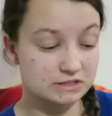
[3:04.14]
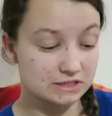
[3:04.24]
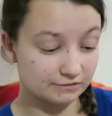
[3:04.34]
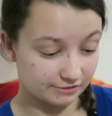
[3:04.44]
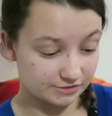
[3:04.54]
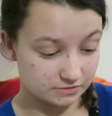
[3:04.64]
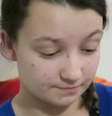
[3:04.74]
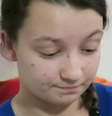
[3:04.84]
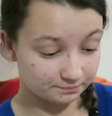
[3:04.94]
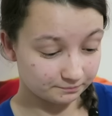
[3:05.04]
materials,
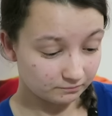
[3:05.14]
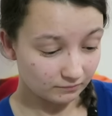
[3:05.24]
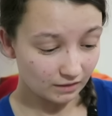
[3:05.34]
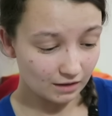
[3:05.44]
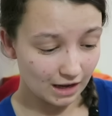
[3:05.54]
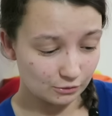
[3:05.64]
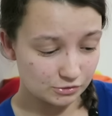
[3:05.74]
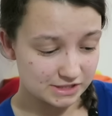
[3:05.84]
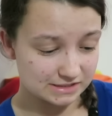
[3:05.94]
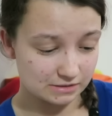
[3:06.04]
and
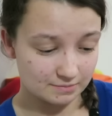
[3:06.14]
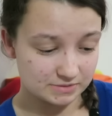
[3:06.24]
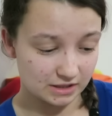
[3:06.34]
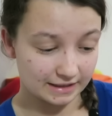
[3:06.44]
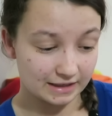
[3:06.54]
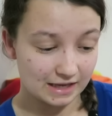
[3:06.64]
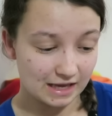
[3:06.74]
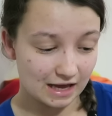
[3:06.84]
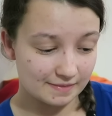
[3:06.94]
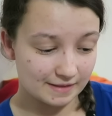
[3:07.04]
also has their website,
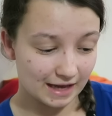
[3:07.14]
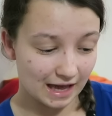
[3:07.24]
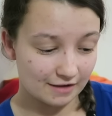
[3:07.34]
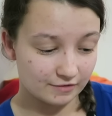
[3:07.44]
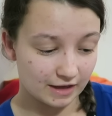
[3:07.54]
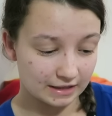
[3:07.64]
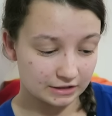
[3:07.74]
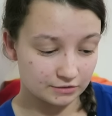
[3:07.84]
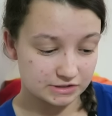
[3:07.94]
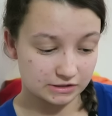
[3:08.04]
and they have a
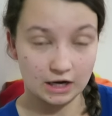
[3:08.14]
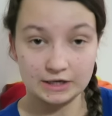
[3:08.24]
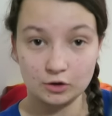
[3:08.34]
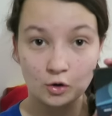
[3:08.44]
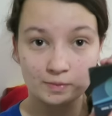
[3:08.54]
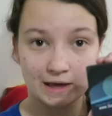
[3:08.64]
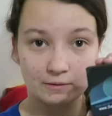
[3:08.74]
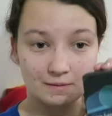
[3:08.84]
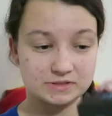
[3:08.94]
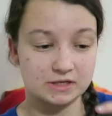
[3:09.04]
user guide on
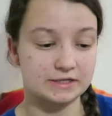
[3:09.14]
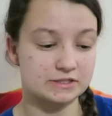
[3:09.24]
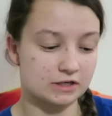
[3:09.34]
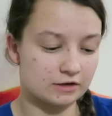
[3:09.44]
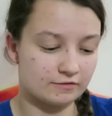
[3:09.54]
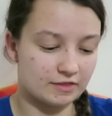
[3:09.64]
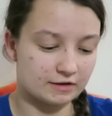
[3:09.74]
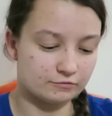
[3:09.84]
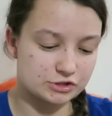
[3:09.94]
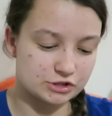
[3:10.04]
their website to kind of, I
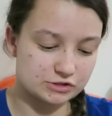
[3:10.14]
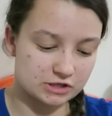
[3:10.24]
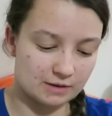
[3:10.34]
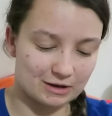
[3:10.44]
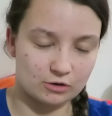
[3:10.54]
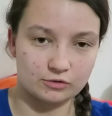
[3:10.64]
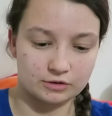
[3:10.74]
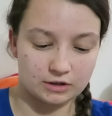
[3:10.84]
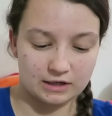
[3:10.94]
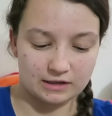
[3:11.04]
think, reduce, cut back
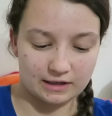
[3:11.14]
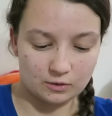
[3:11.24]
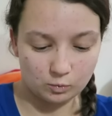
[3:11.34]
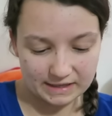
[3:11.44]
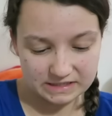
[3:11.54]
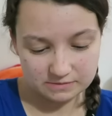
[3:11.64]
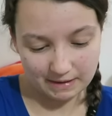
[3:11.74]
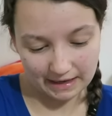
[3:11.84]
on like waste